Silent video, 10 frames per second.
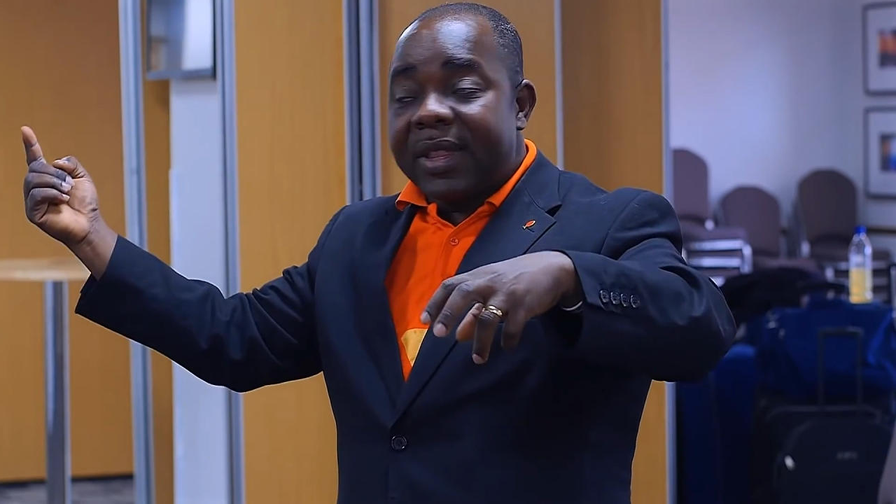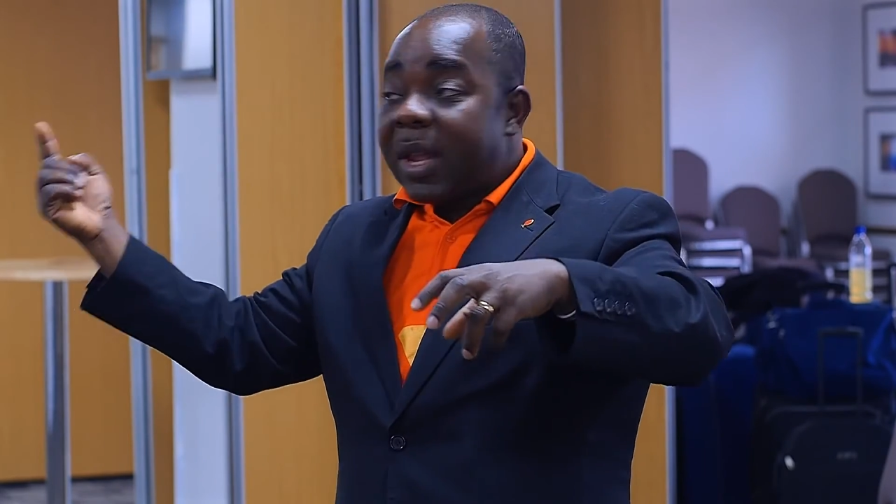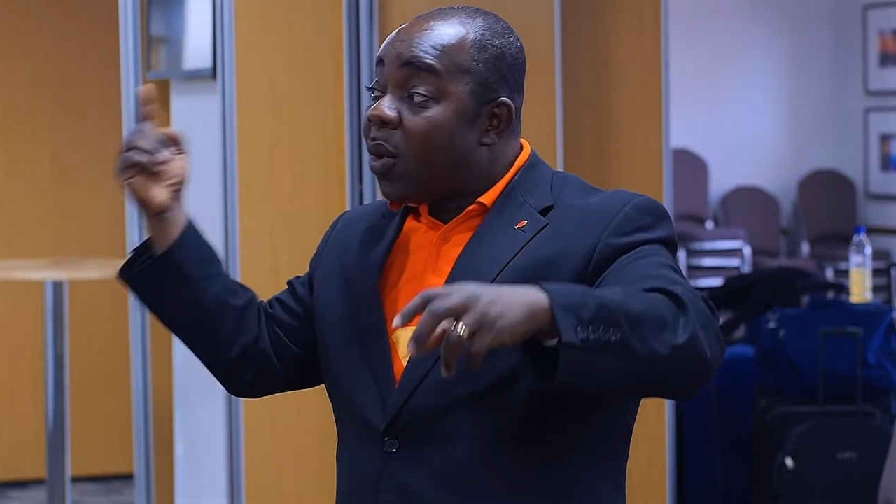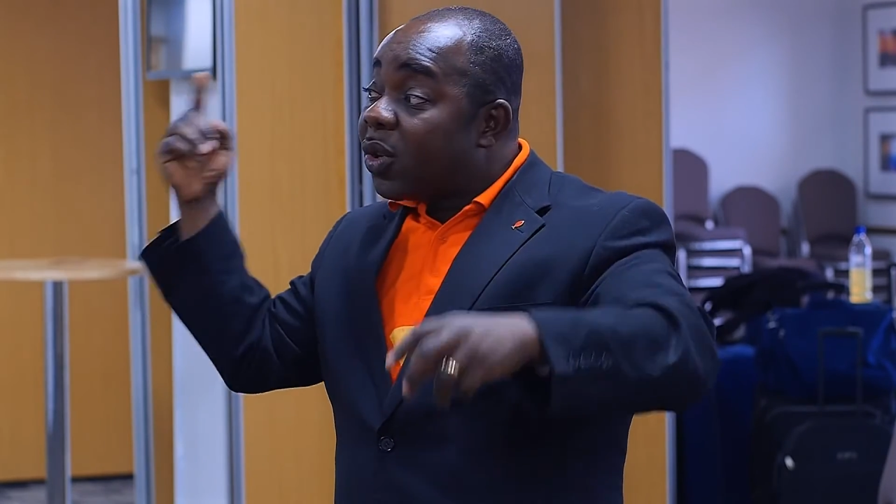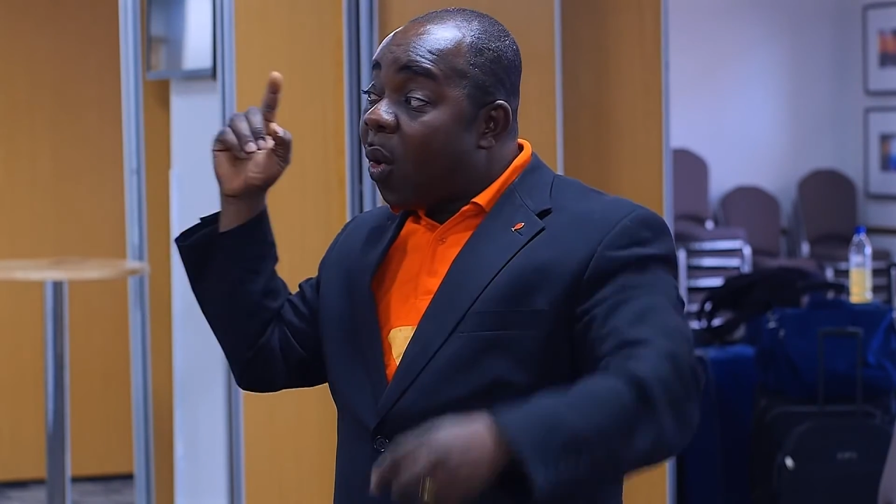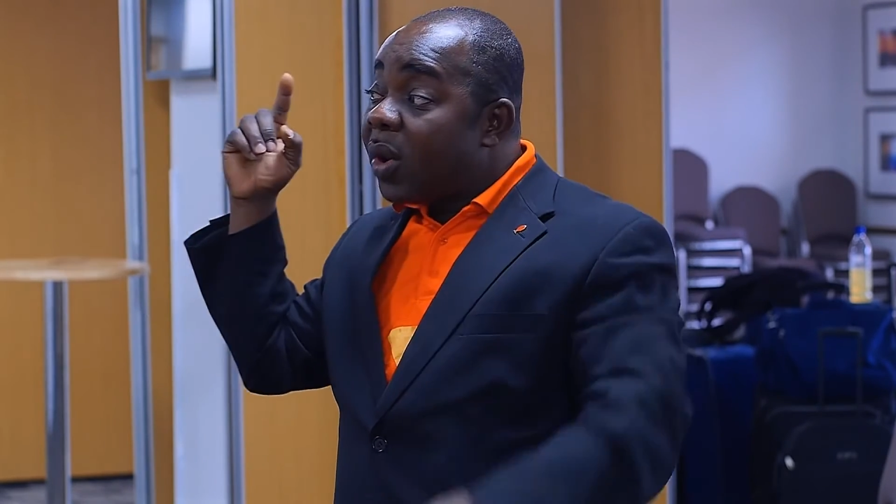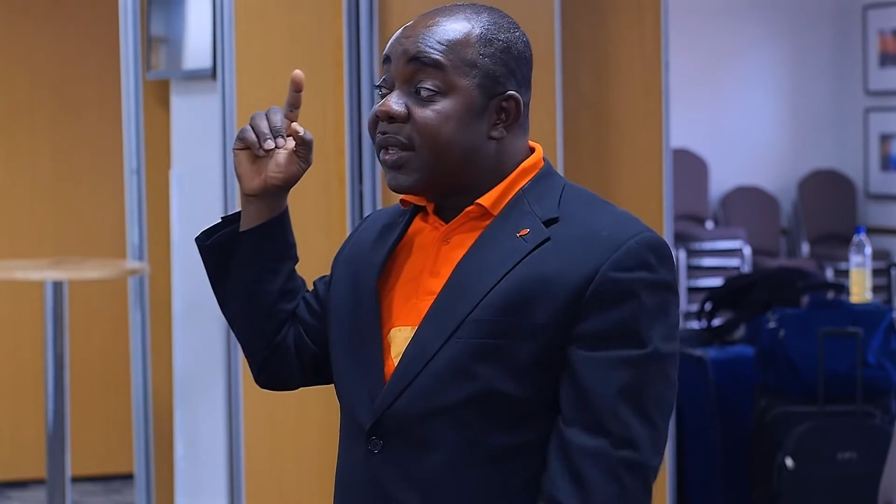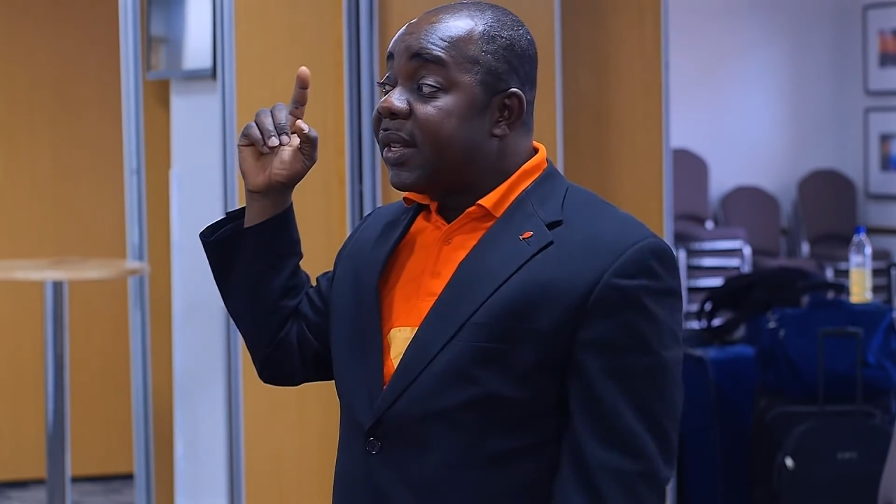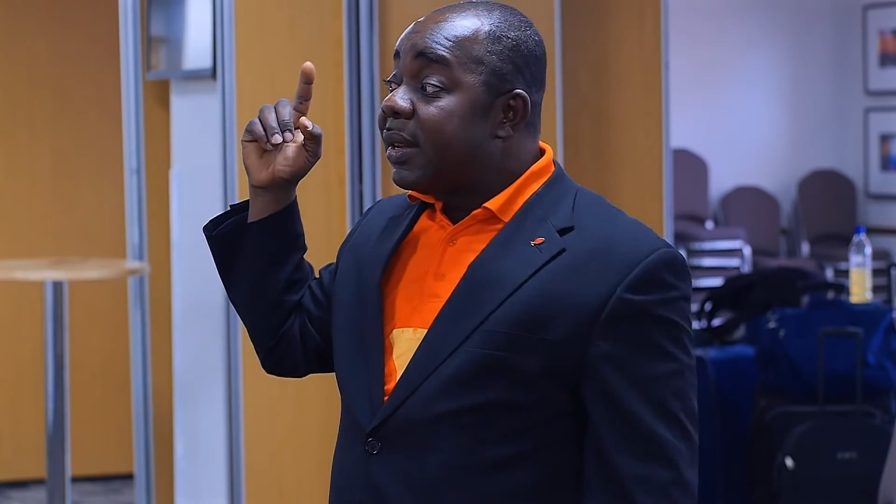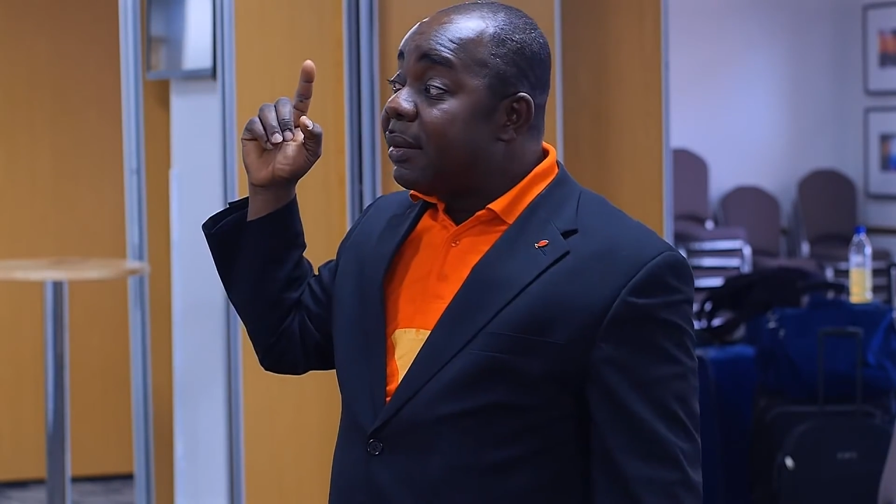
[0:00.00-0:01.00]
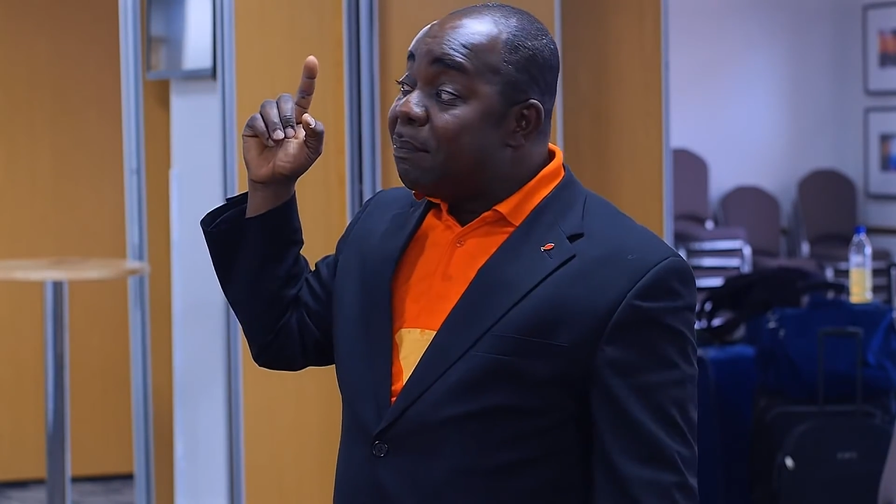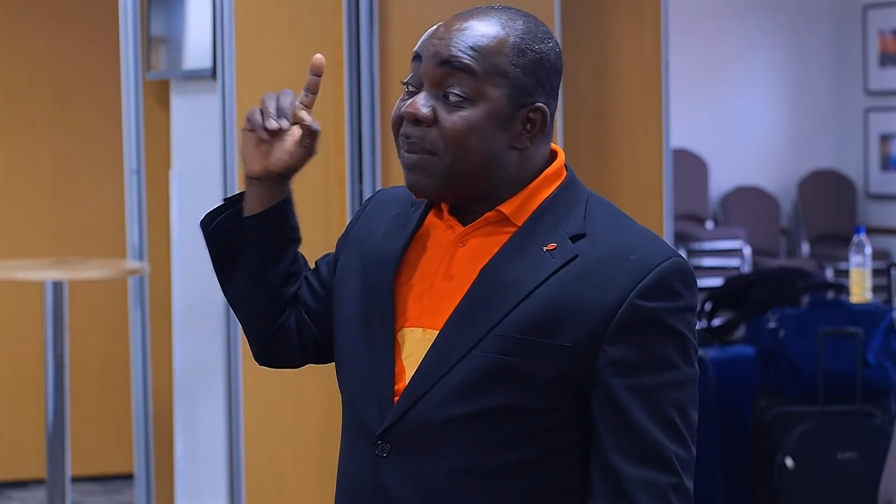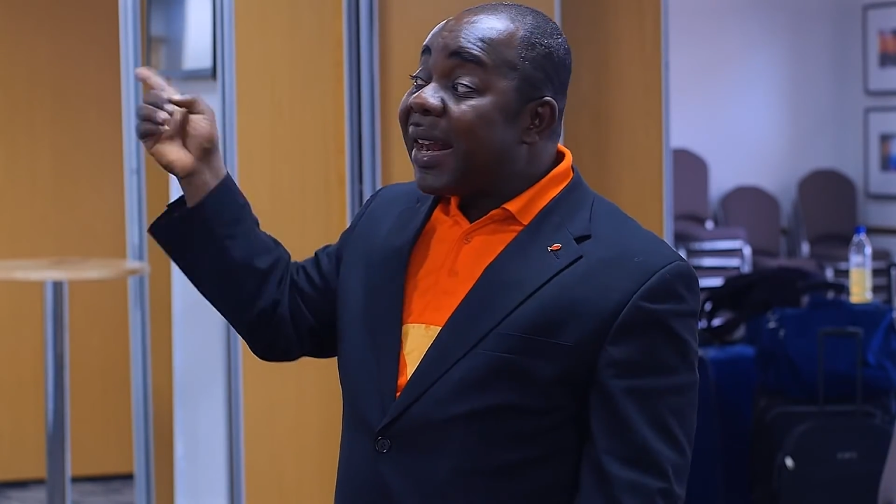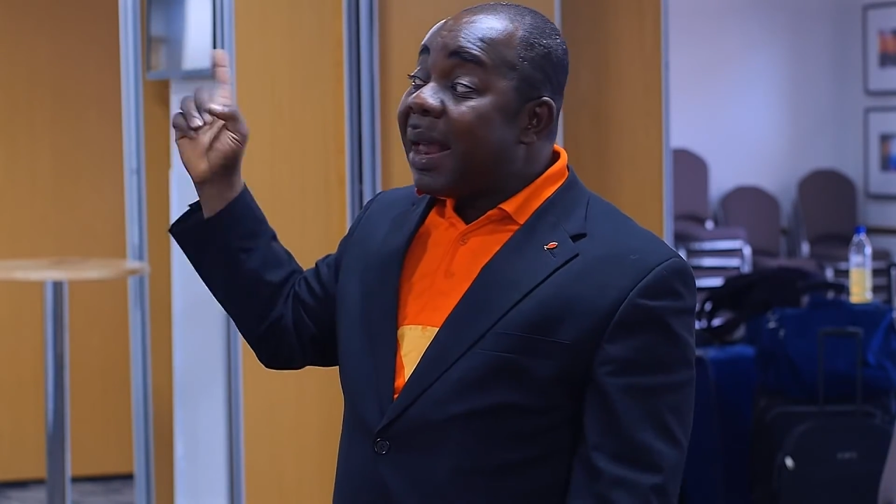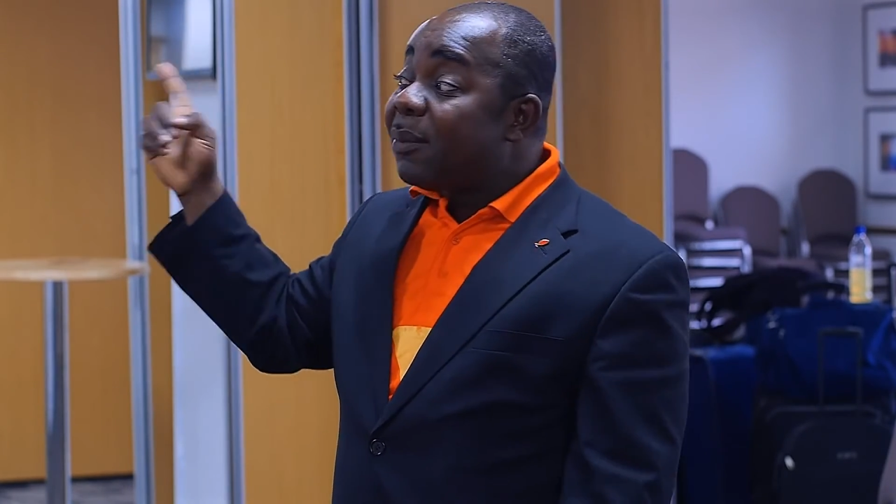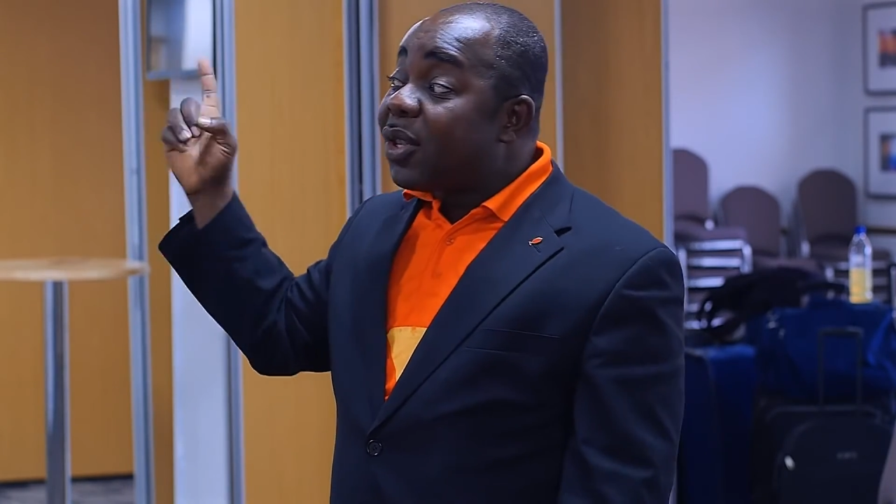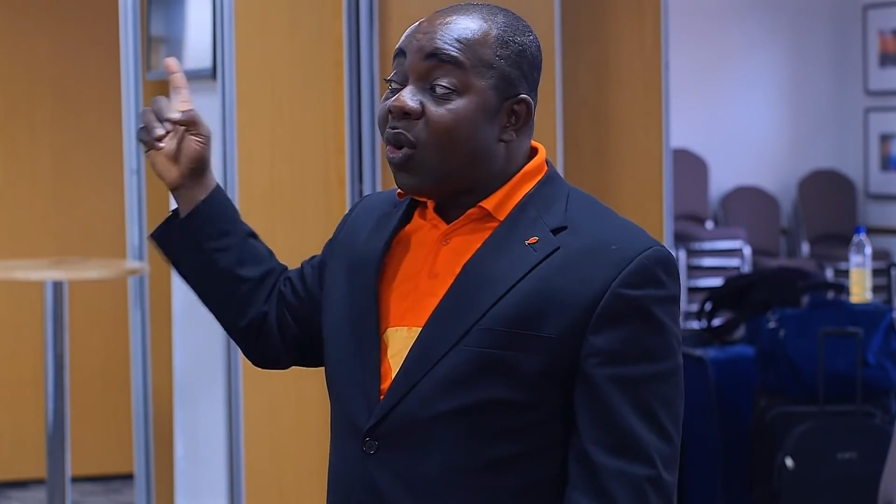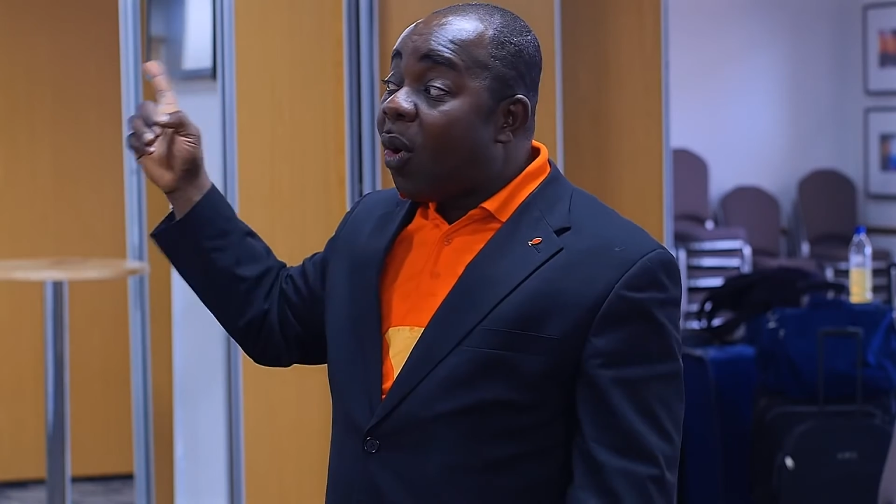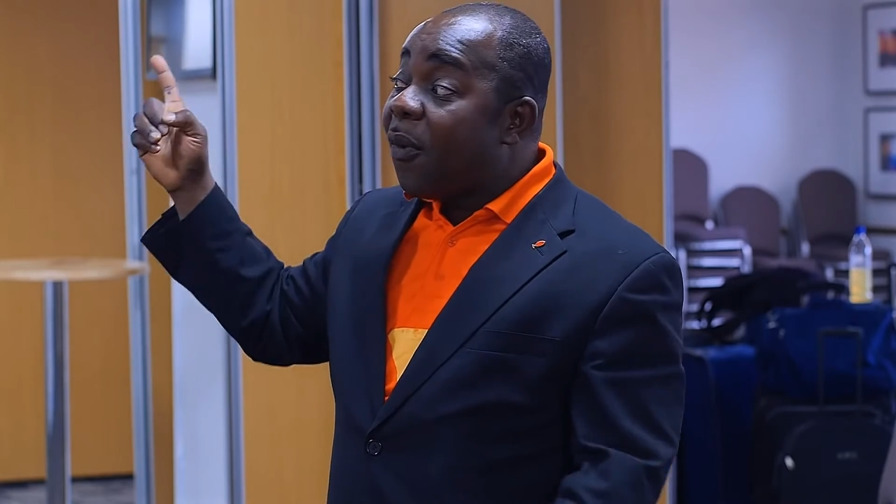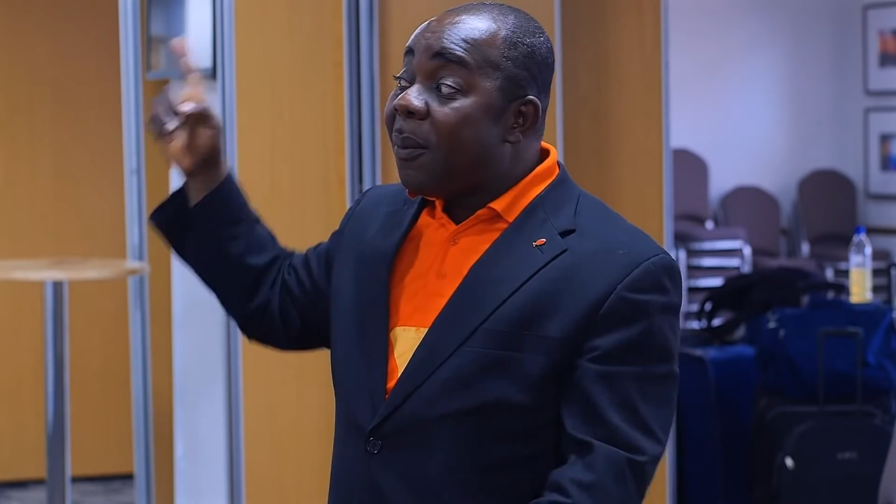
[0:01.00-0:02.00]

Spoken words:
That was what Balaam saw